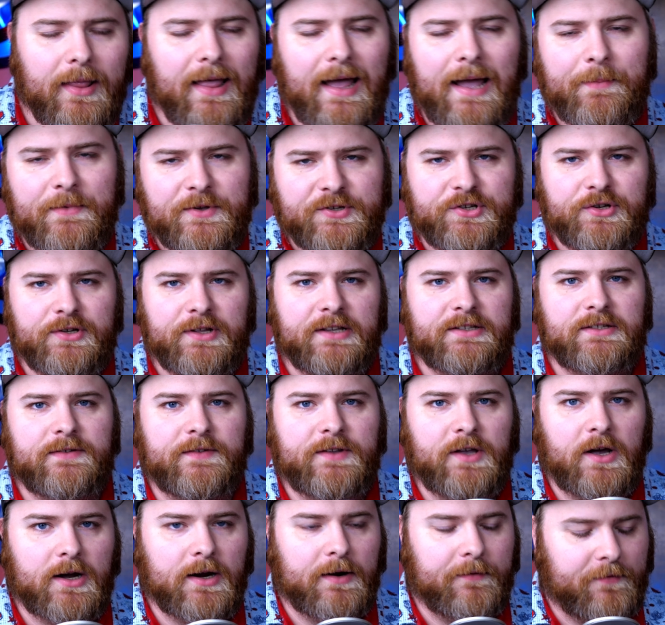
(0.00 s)
Well, I've been shooting
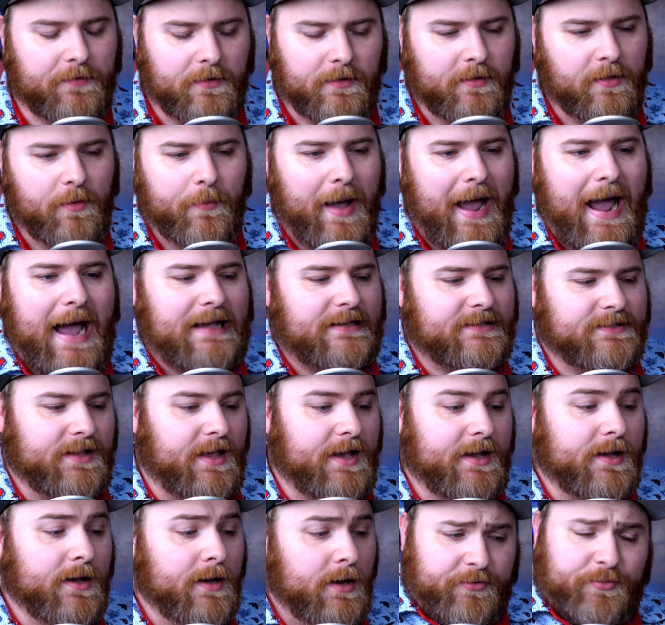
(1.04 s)
instant photography for the past
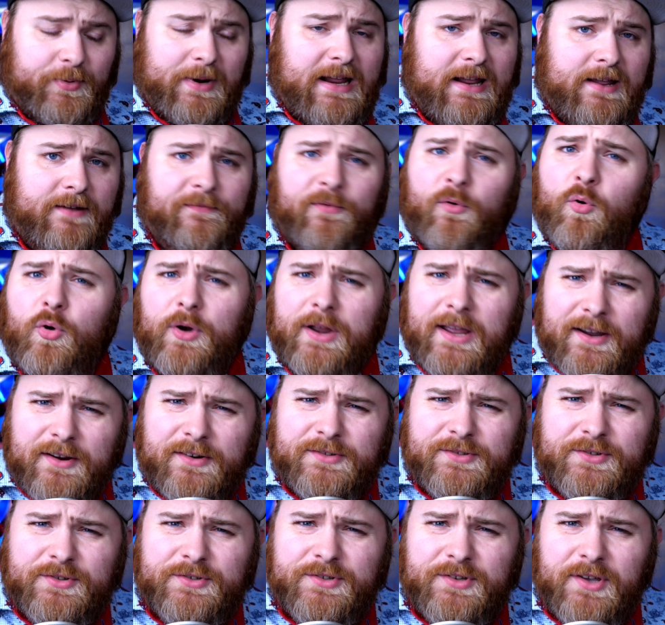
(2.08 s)
like three, four
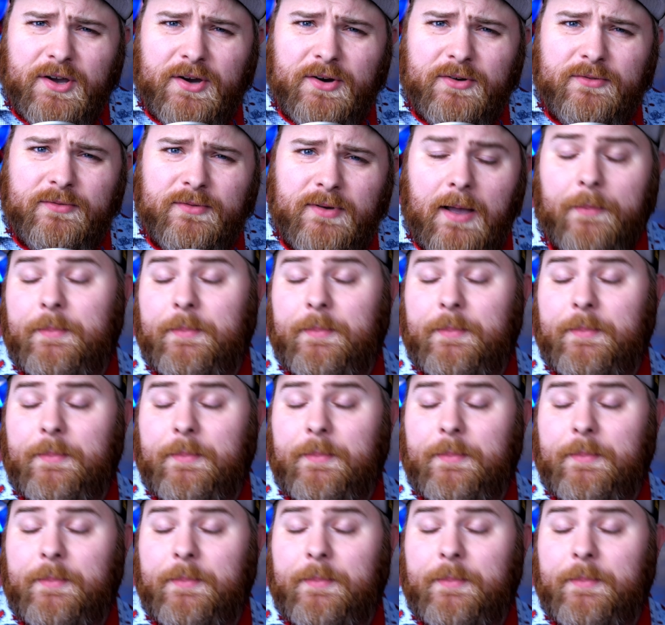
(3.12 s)
years or so.